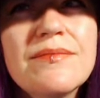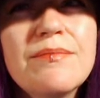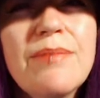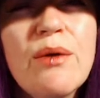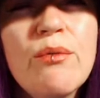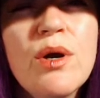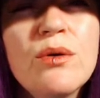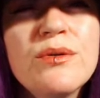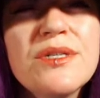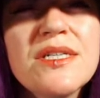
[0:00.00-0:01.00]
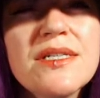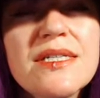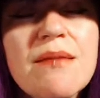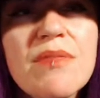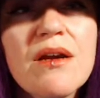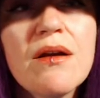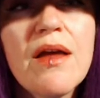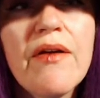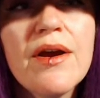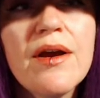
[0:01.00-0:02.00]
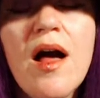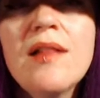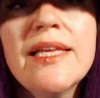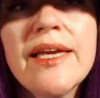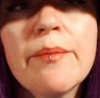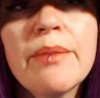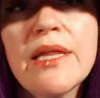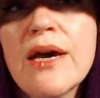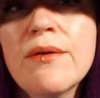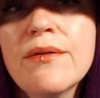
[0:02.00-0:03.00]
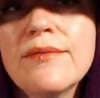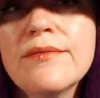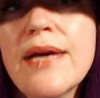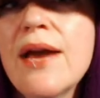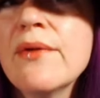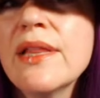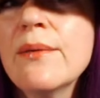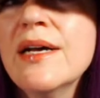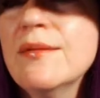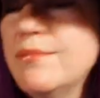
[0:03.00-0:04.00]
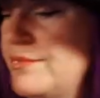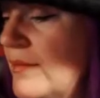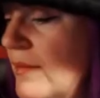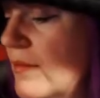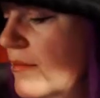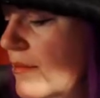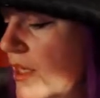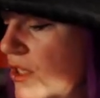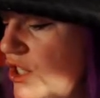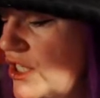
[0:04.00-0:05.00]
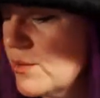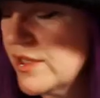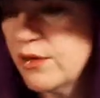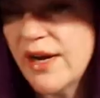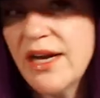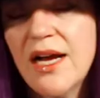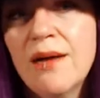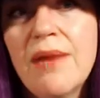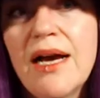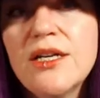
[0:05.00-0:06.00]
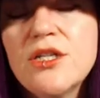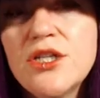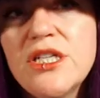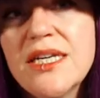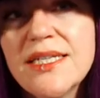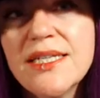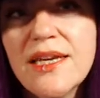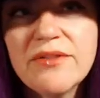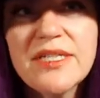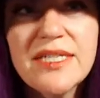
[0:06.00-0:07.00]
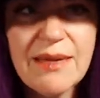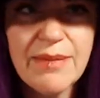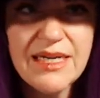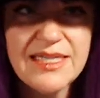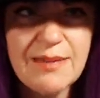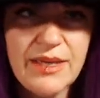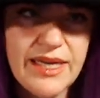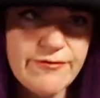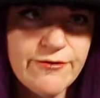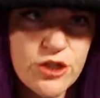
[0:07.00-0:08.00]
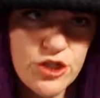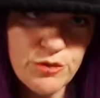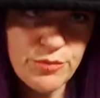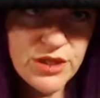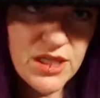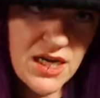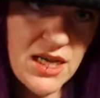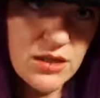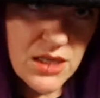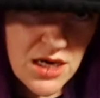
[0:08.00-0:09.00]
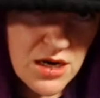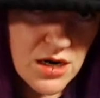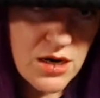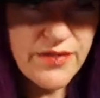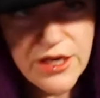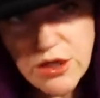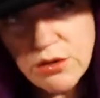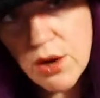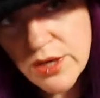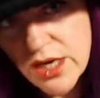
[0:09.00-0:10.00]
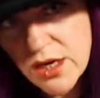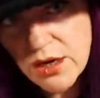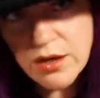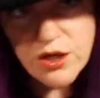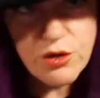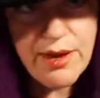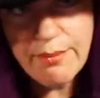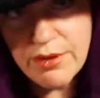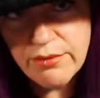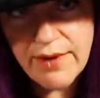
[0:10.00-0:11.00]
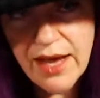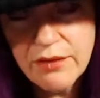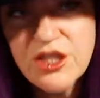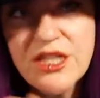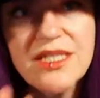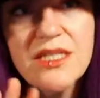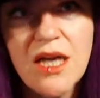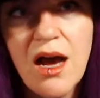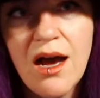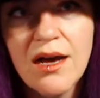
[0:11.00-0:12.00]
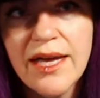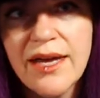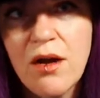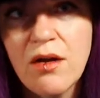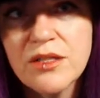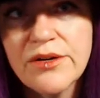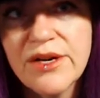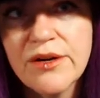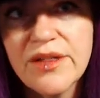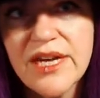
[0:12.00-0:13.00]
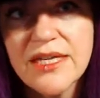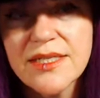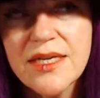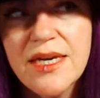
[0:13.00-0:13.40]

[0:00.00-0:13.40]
by Rose something or other. I'll link it below. I really will. She's really great. She doesn't give a step-by-step, like, first you put the needle here, and then you go here, and you wrap it around. She doesn't talk at all during her things.